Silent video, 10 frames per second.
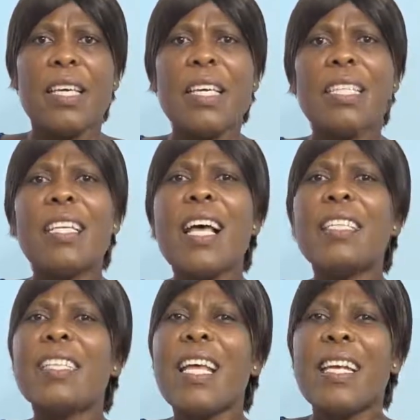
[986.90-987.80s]
It
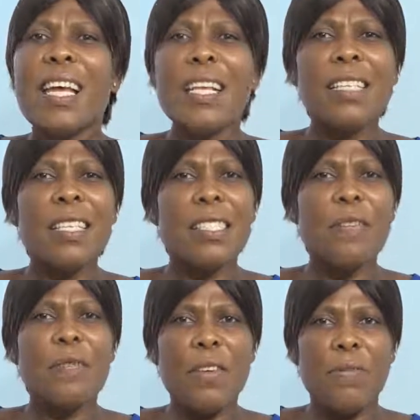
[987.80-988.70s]
has a
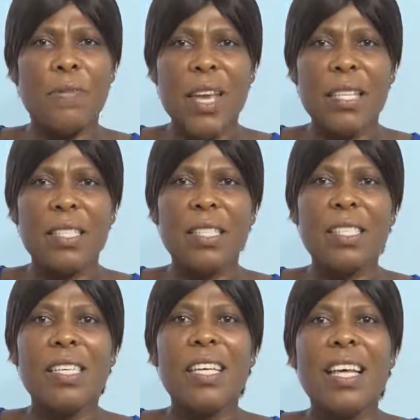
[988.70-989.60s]
laxative effect
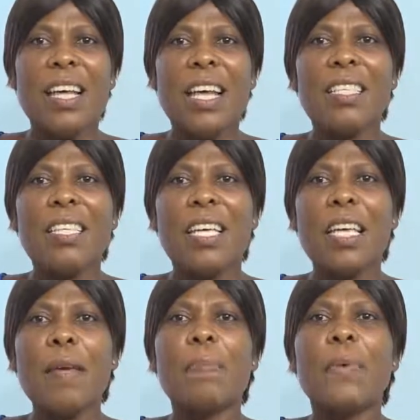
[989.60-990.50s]
and
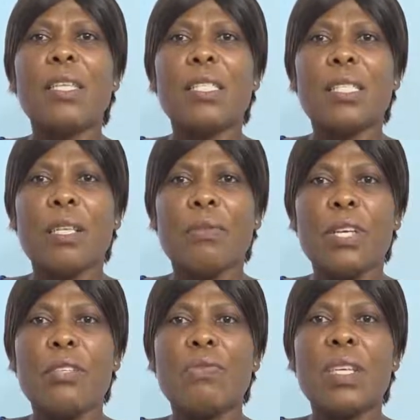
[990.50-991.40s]
keeps
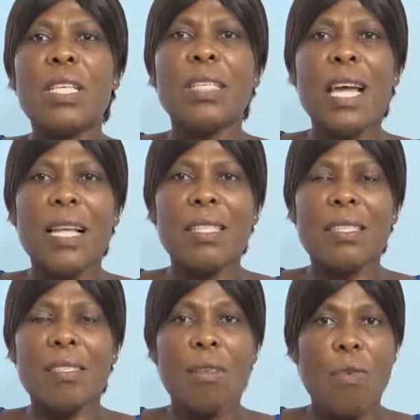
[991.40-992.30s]
secretory
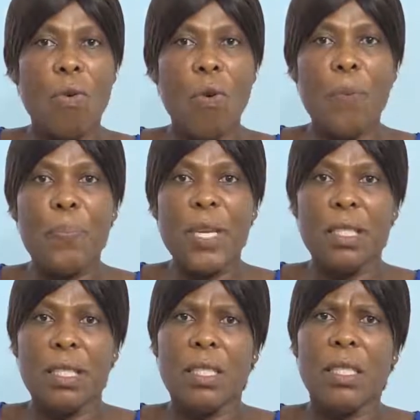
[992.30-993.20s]
ducts open.
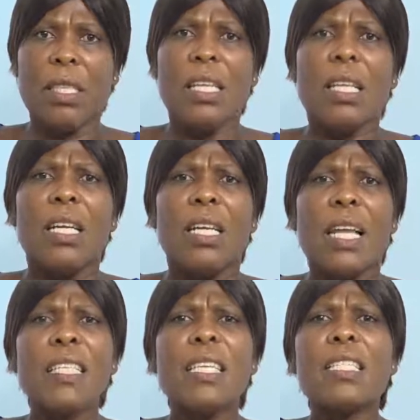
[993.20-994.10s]

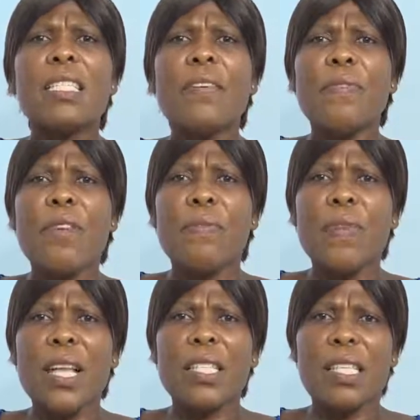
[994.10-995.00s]
Laxative
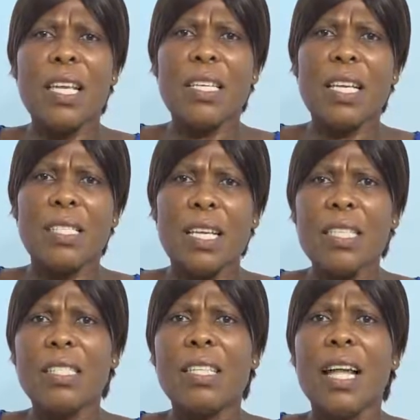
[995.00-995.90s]
effect in the
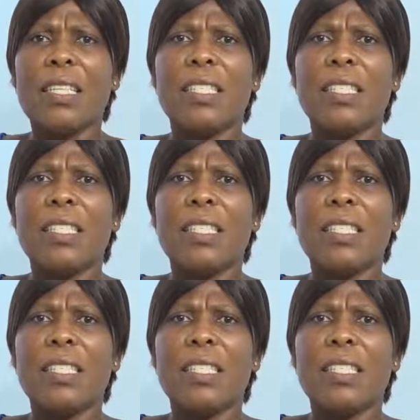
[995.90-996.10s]
sense that